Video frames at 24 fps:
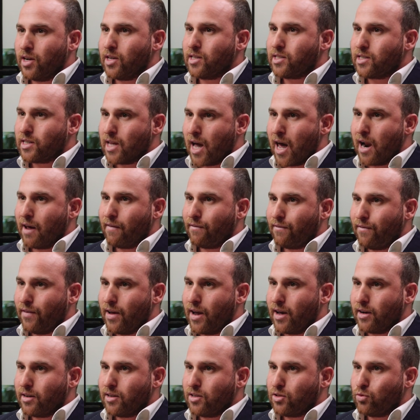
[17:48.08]
startup
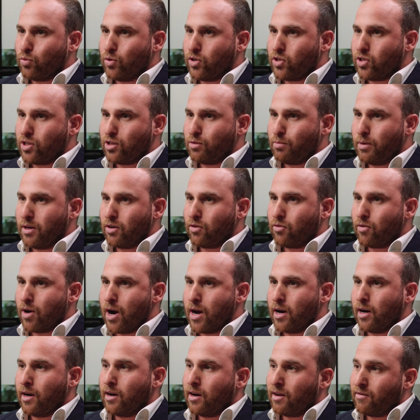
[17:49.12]
founders, which has been
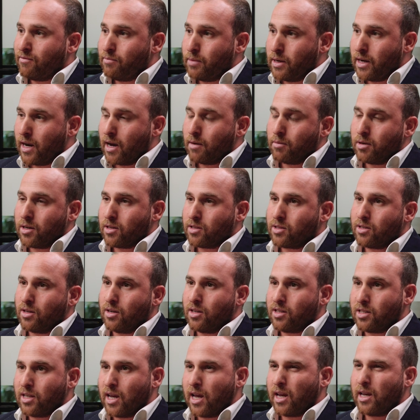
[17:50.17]
great. And I've been able to sort
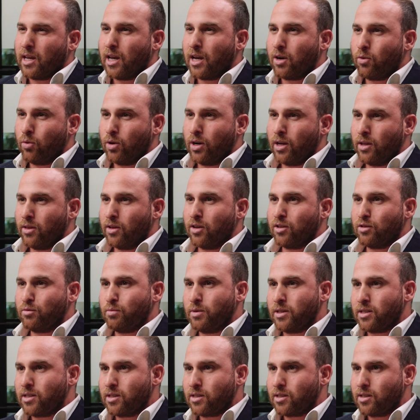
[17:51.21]
of take equity in those
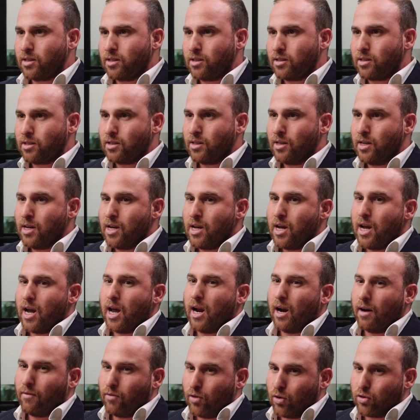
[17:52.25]
businesses.
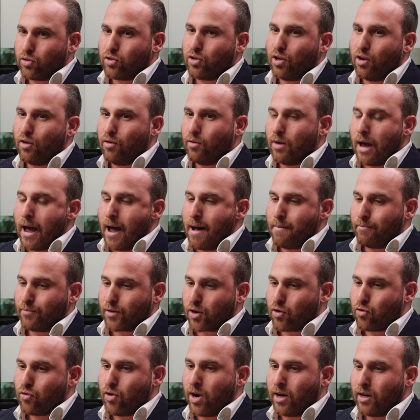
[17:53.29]
And I've also
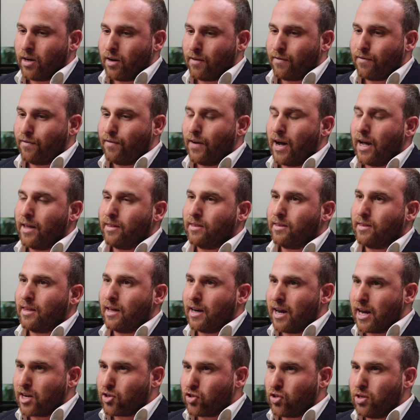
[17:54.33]
created a fund
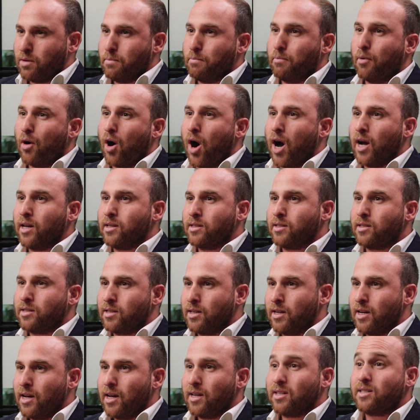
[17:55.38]
that actually buys
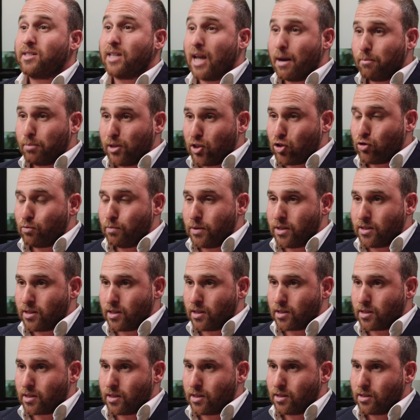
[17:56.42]
established
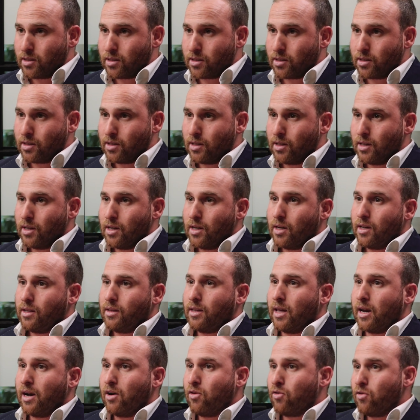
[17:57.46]
businesses
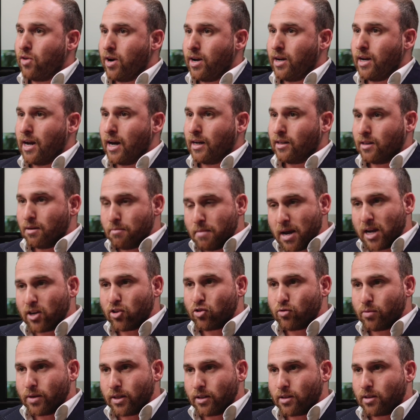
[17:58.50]
that are already under
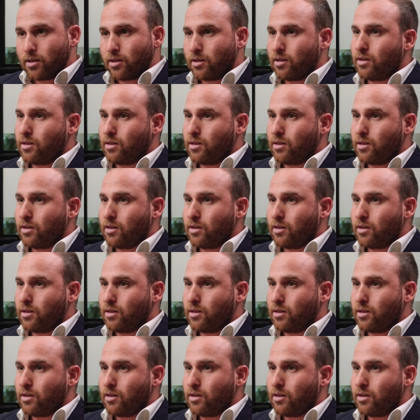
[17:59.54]
management,